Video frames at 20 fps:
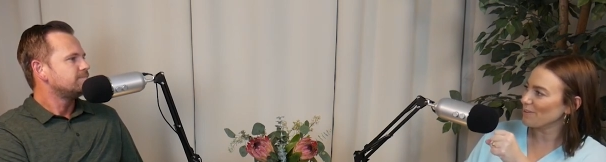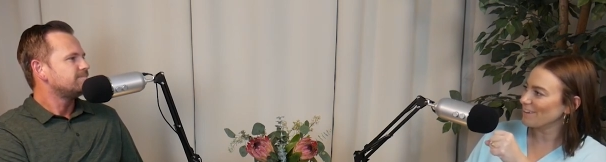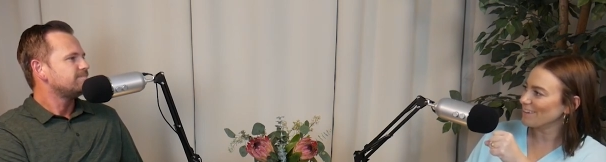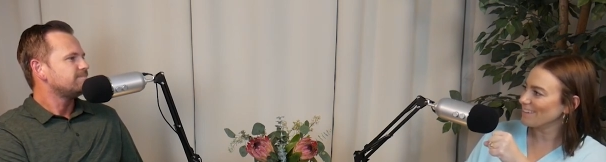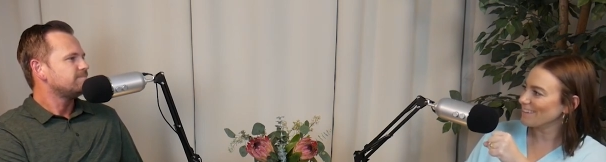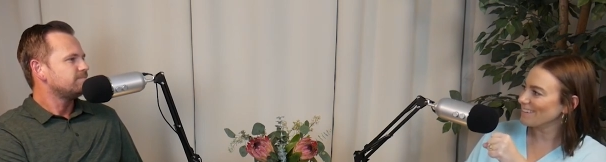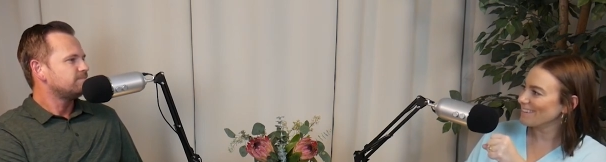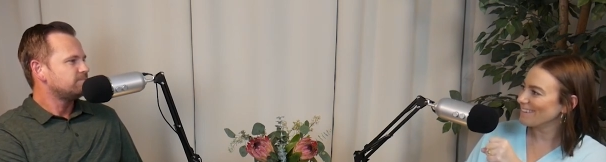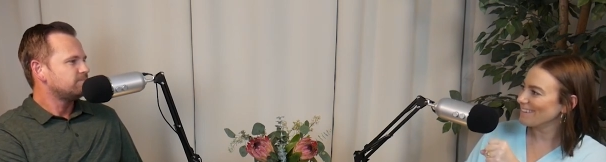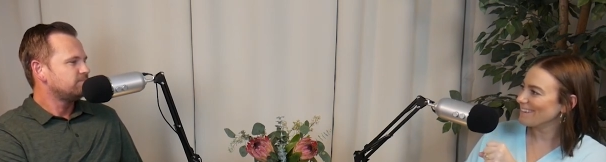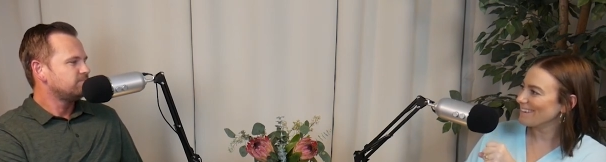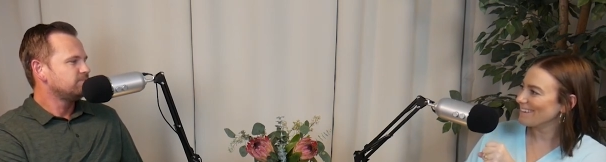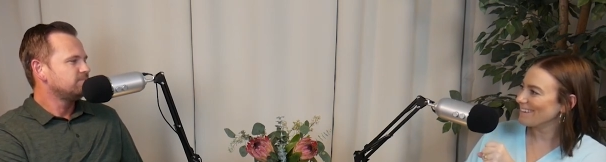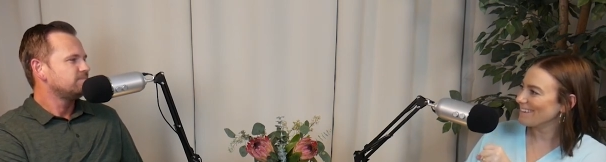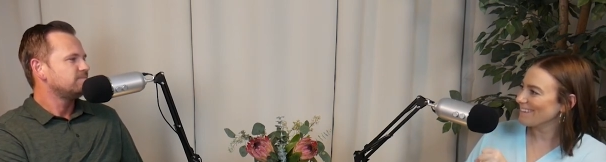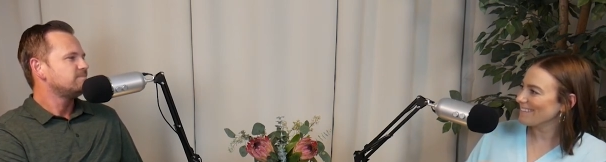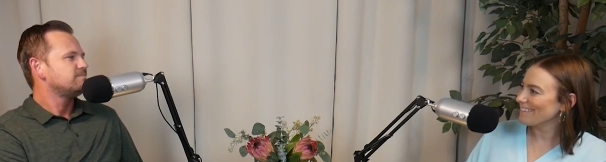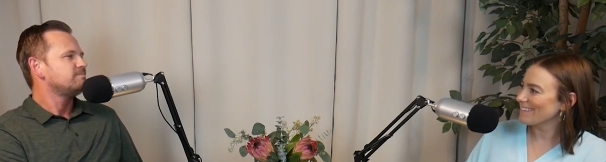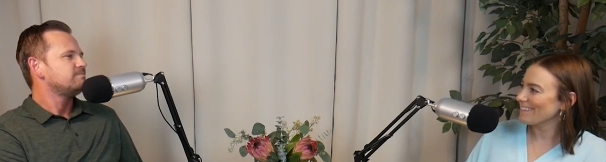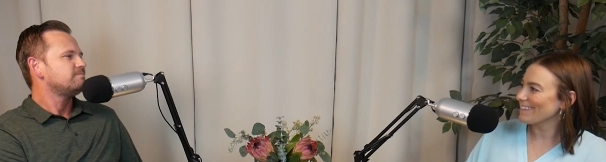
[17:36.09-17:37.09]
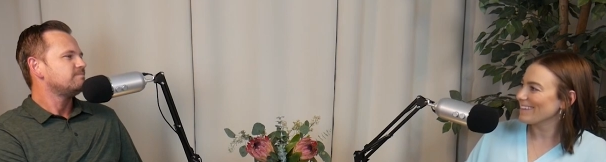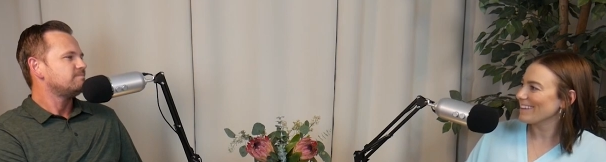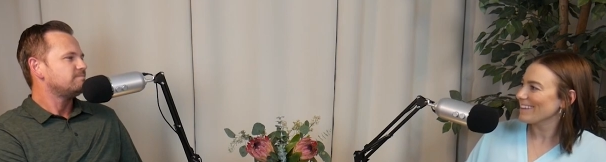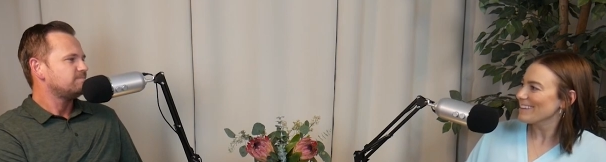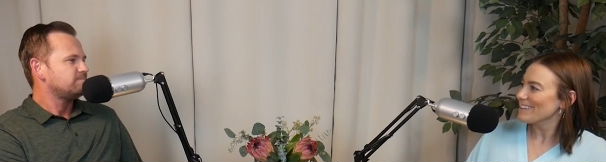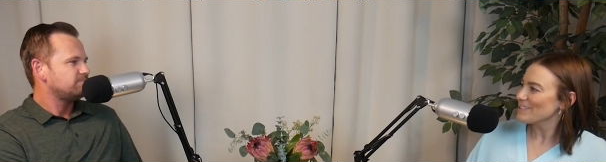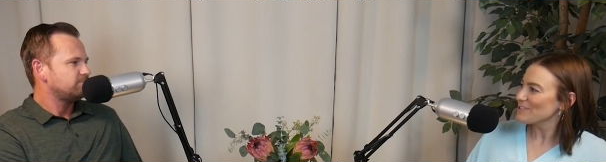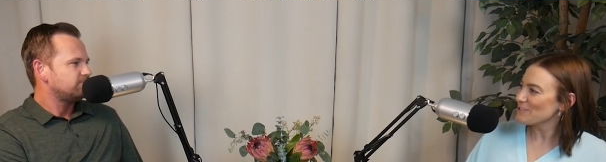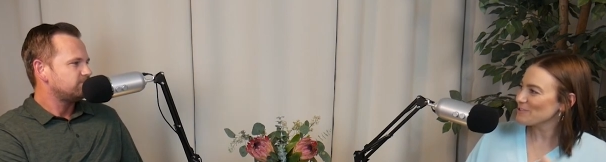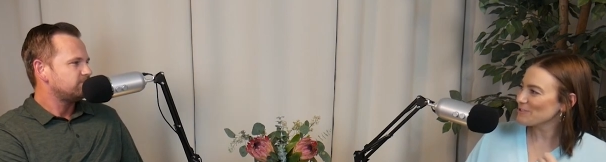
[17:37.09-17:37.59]
Speaker 1: Mm-hmm. You know, the,
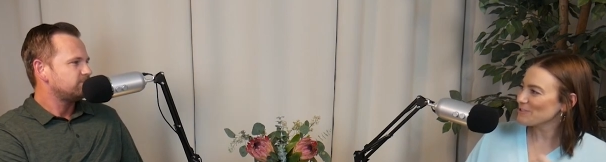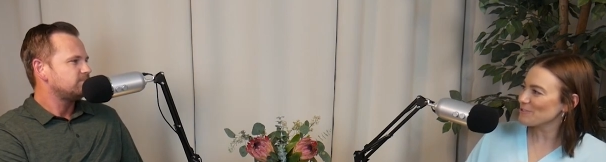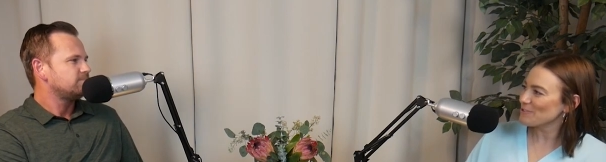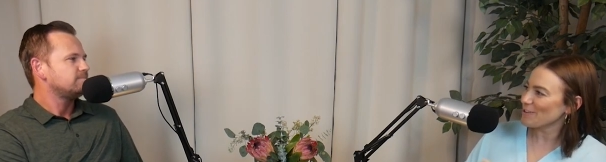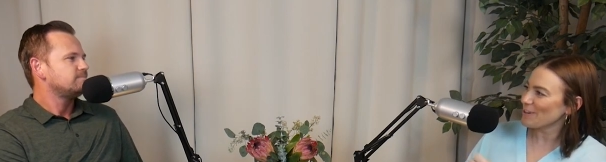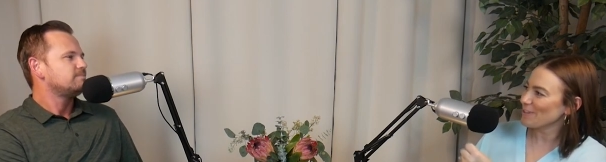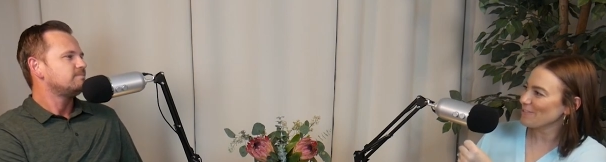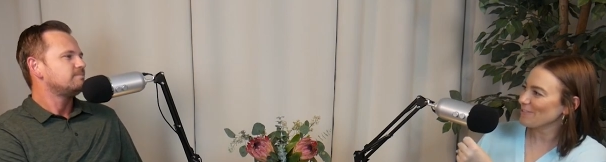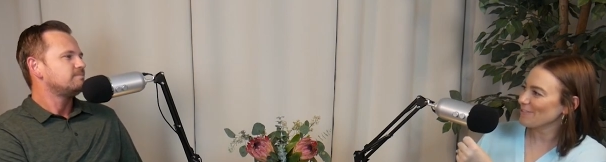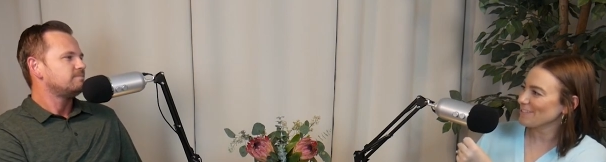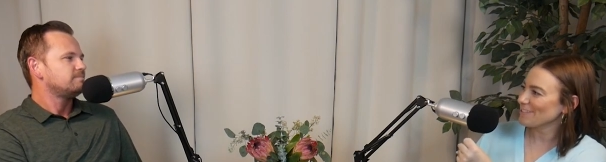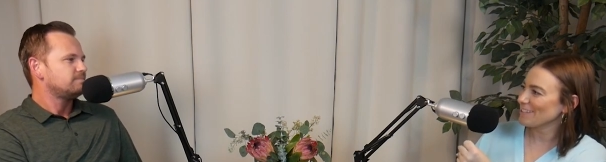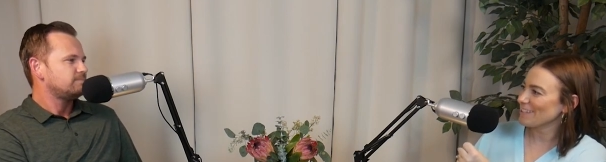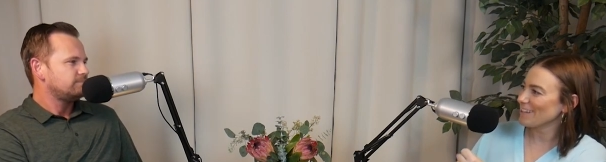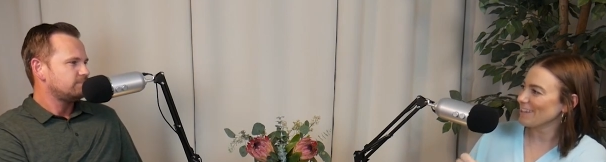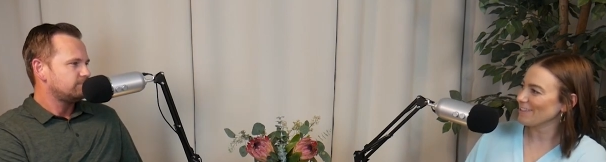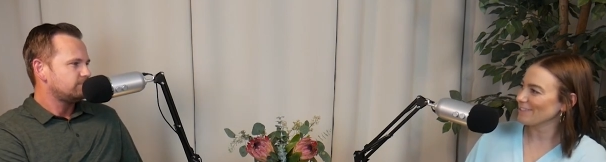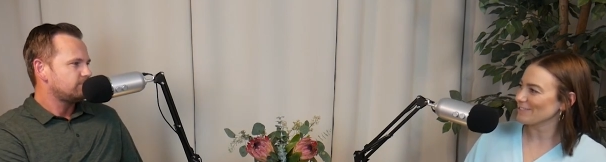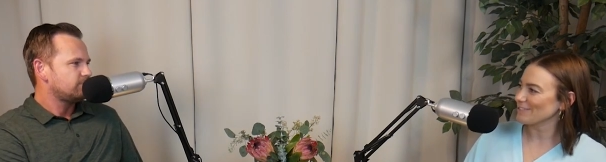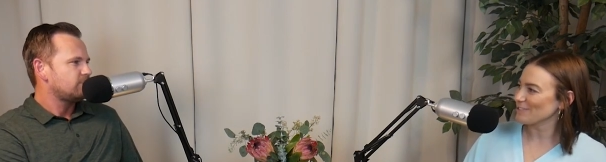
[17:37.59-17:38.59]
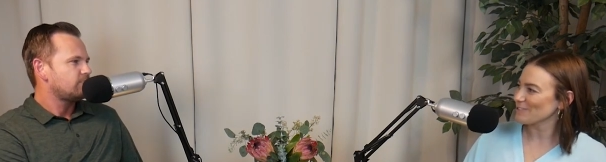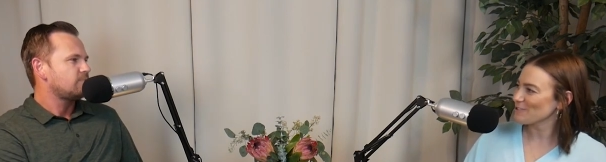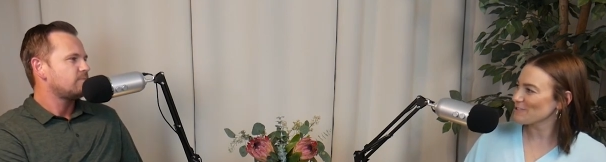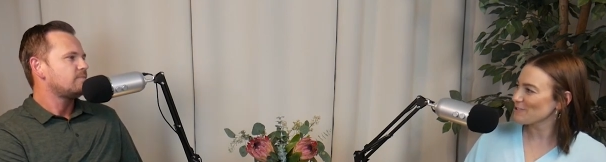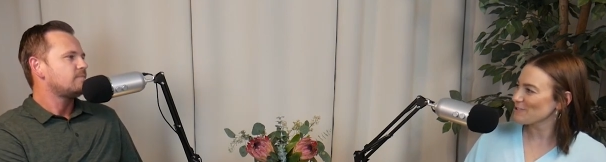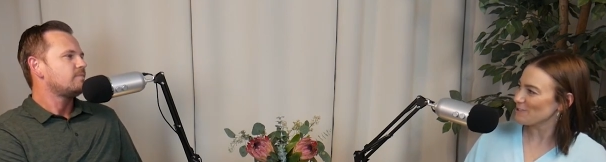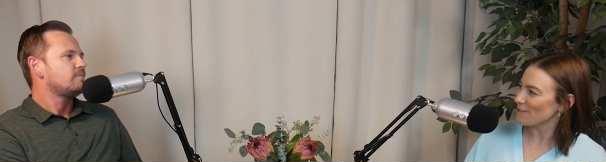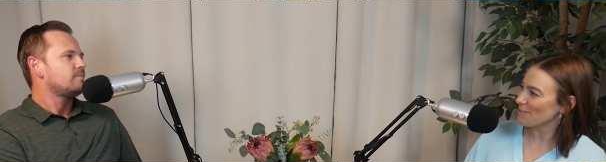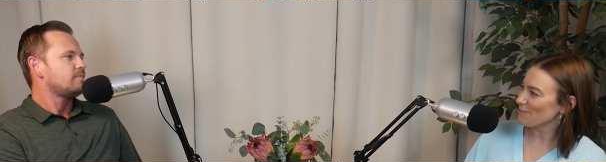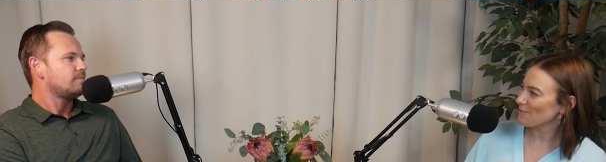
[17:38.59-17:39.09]
straight for city council,
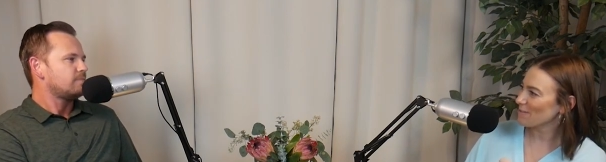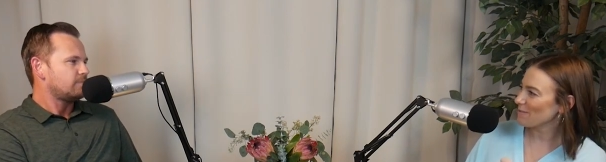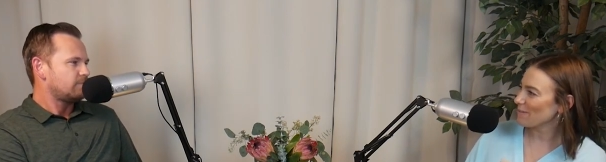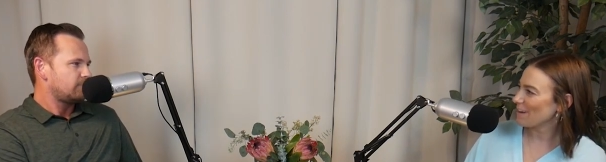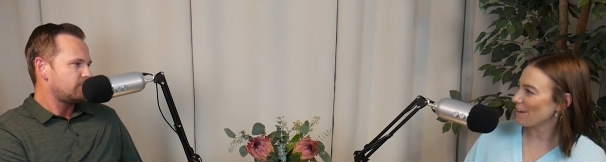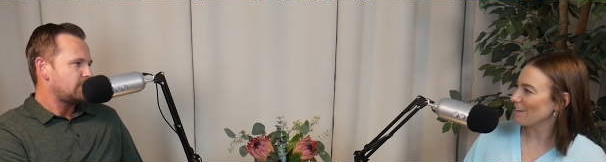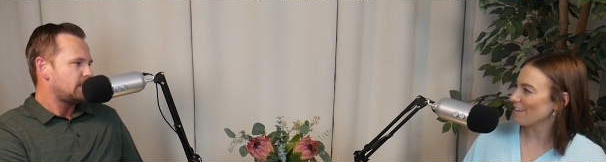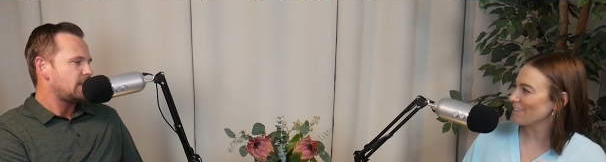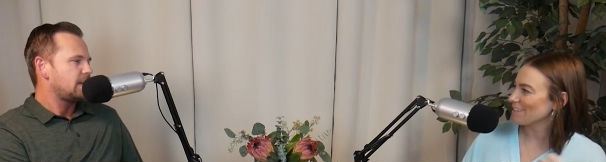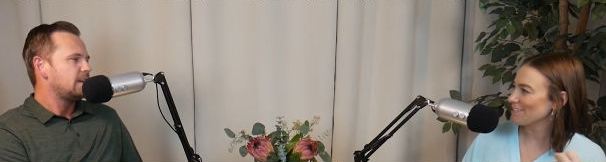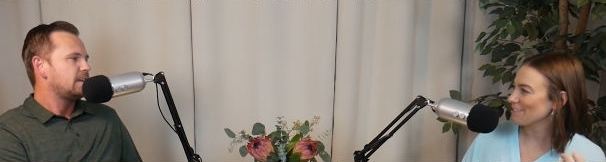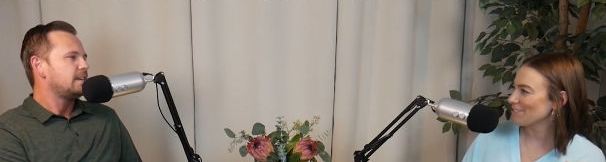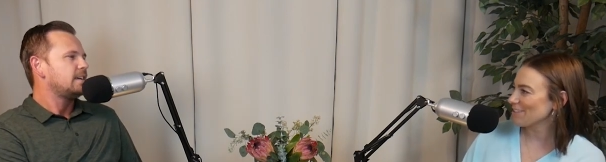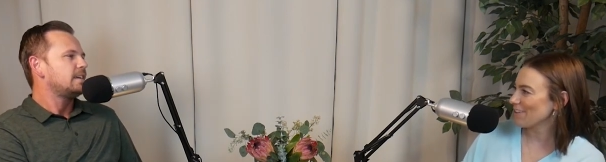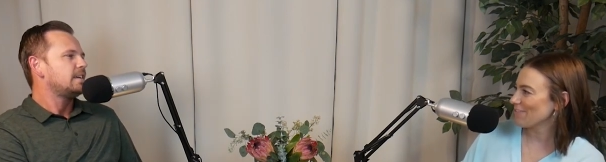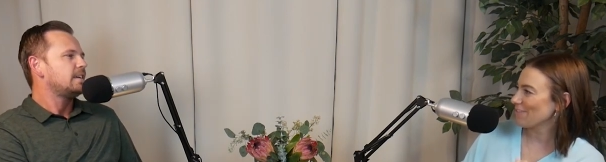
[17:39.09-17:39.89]
straight for mayor, straight for